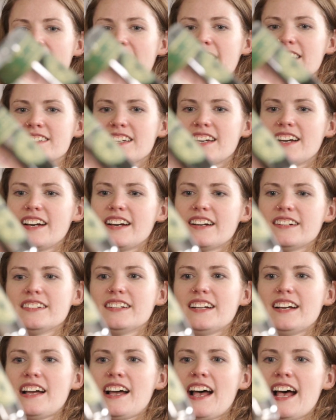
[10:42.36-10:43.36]
has
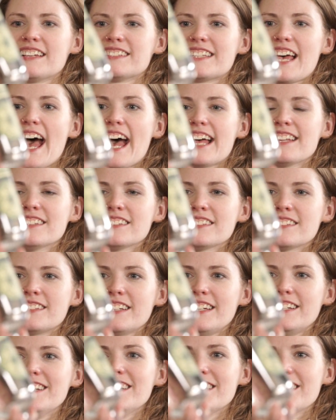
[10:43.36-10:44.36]
ants
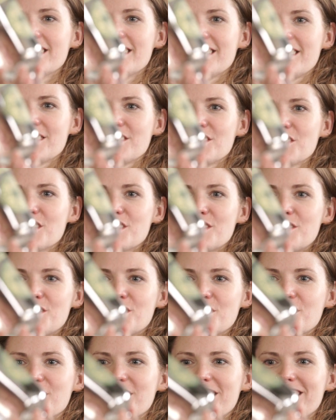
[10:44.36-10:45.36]
in it. I don't know
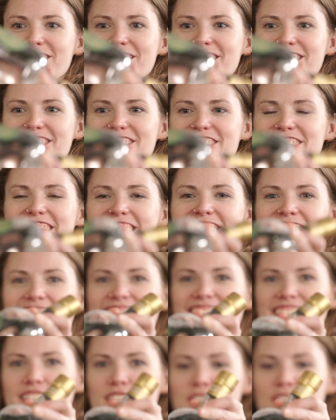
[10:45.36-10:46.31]
if you can get